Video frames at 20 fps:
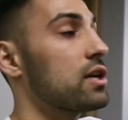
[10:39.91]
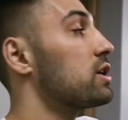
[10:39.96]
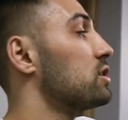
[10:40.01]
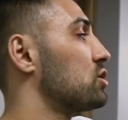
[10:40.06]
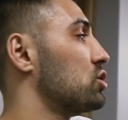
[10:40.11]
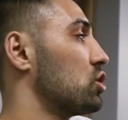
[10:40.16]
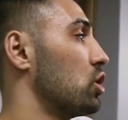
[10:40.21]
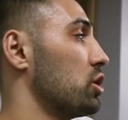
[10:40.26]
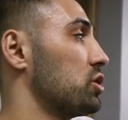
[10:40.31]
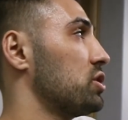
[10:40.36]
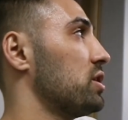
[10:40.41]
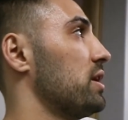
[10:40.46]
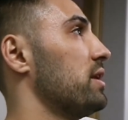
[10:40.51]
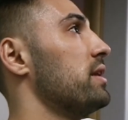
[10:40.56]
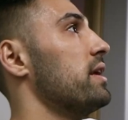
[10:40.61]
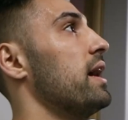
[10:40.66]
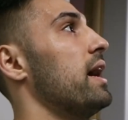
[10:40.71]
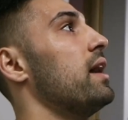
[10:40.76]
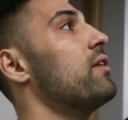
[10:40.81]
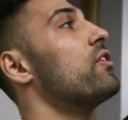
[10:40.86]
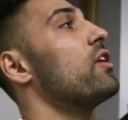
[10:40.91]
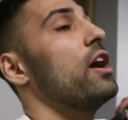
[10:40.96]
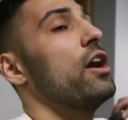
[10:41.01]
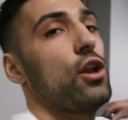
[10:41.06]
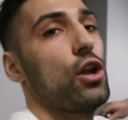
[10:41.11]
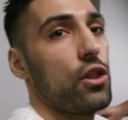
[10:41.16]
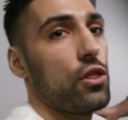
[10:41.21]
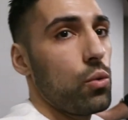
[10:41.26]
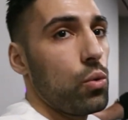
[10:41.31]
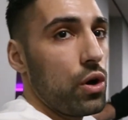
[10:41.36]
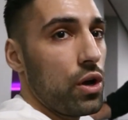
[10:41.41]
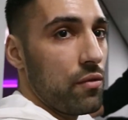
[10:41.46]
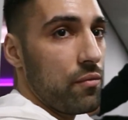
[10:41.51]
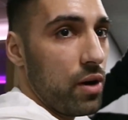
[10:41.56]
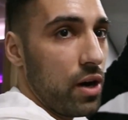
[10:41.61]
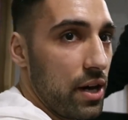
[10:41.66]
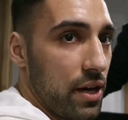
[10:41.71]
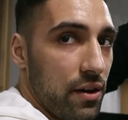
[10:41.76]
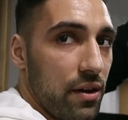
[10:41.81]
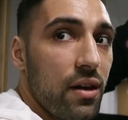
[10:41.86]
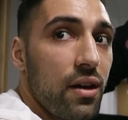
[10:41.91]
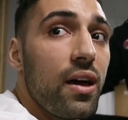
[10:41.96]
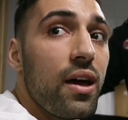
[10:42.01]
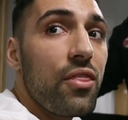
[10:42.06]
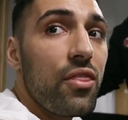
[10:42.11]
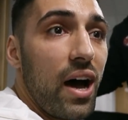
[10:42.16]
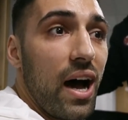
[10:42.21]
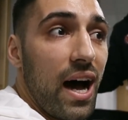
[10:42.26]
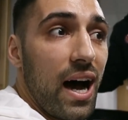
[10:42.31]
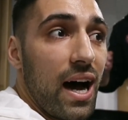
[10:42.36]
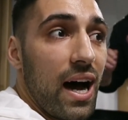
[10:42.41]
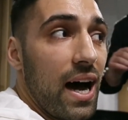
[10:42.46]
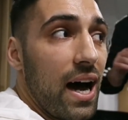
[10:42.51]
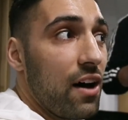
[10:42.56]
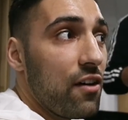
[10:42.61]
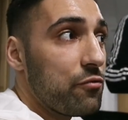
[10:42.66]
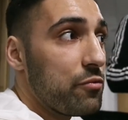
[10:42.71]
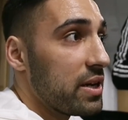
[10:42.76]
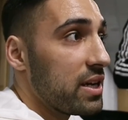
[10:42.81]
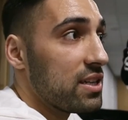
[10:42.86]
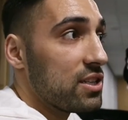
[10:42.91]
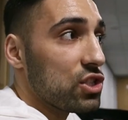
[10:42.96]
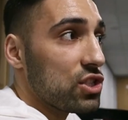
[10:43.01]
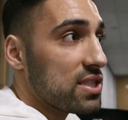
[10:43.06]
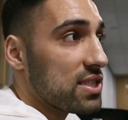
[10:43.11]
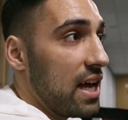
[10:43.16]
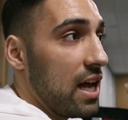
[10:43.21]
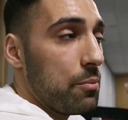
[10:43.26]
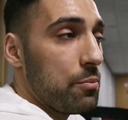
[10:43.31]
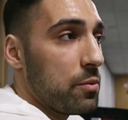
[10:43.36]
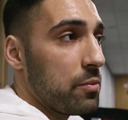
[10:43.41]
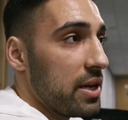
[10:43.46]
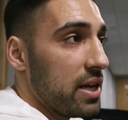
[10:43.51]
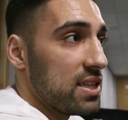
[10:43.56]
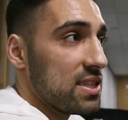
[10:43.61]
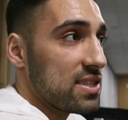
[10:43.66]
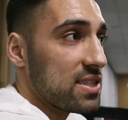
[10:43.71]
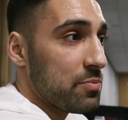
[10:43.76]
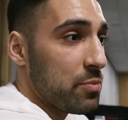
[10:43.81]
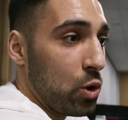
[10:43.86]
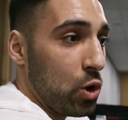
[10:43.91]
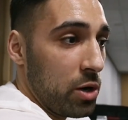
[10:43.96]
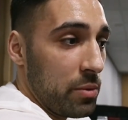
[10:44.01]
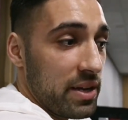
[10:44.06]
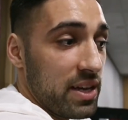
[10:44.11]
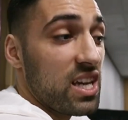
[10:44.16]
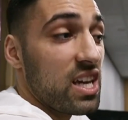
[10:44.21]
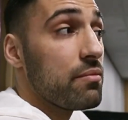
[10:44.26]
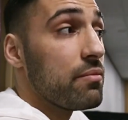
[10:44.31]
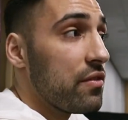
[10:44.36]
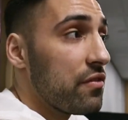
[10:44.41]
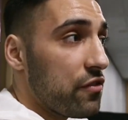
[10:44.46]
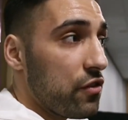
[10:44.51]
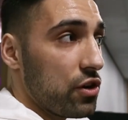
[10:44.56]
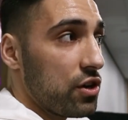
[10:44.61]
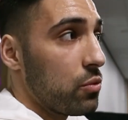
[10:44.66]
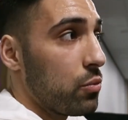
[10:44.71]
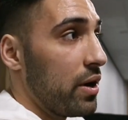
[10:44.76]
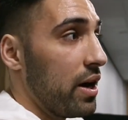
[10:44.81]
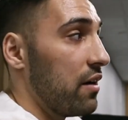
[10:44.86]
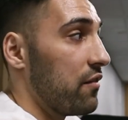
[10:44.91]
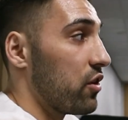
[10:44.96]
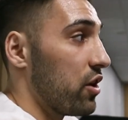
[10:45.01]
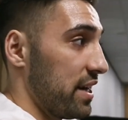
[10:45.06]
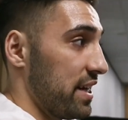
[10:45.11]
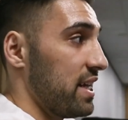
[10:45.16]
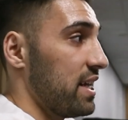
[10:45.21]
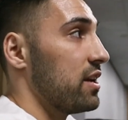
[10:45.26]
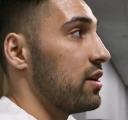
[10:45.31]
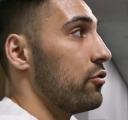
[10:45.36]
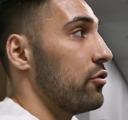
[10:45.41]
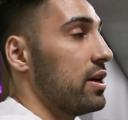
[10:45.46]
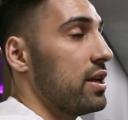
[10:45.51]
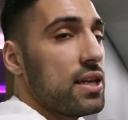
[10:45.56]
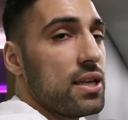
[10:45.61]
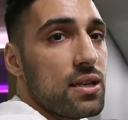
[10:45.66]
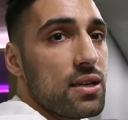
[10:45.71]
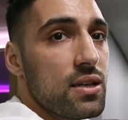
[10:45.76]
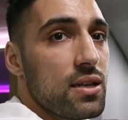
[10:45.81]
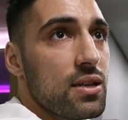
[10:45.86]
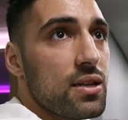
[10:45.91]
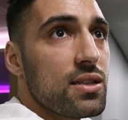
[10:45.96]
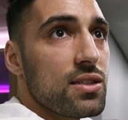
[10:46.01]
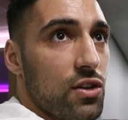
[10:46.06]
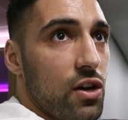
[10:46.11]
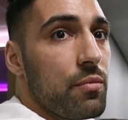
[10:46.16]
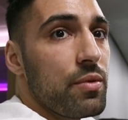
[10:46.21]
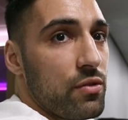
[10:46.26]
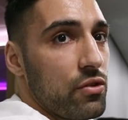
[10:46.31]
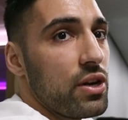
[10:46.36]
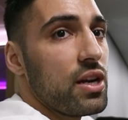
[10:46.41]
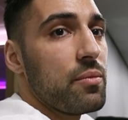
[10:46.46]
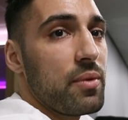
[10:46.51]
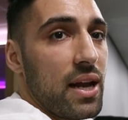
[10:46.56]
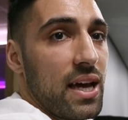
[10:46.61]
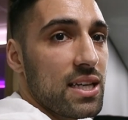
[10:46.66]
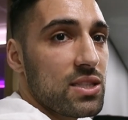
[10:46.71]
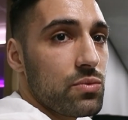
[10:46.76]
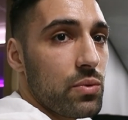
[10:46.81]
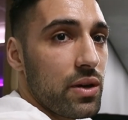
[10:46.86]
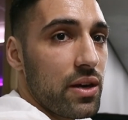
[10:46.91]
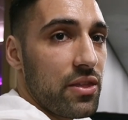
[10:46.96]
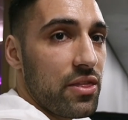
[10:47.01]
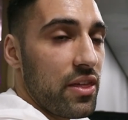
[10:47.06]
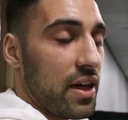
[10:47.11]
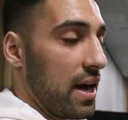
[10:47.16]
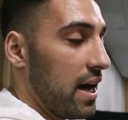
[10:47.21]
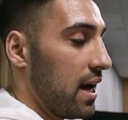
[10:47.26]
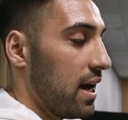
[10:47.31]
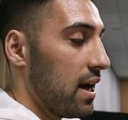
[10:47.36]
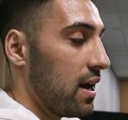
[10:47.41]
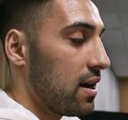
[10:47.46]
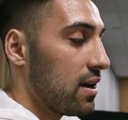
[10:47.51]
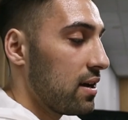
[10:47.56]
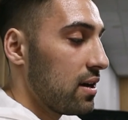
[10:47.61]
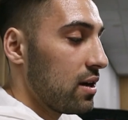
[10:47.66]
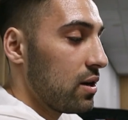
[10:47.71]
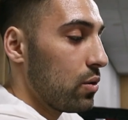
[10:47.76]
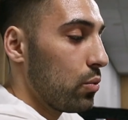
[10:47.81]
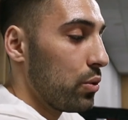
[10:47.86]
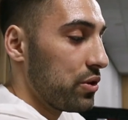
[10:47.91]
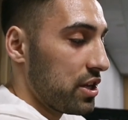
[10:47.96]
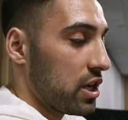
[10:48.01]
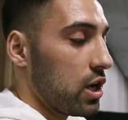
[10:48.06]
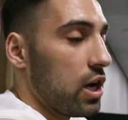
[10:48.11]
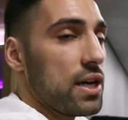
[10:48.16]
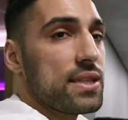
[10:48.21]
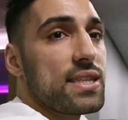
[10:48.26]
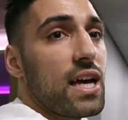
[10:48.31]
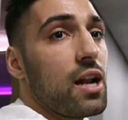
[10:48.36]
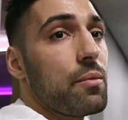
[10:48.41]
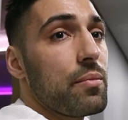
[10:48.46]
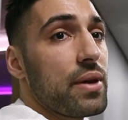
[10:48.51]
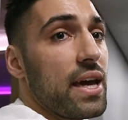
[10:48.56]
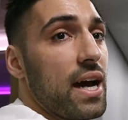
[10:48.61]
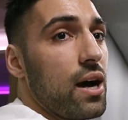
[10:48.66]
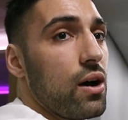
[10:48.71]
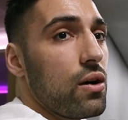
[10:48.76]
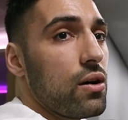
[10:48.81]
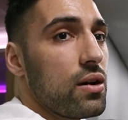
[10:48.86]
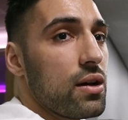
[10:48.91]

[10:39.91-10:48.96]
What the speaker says: Construction, yeah, they're another one of mine that have been just helping me and supporting me and giving me funding wherever I need it, really. So I've been really blessed with the guys helping me out.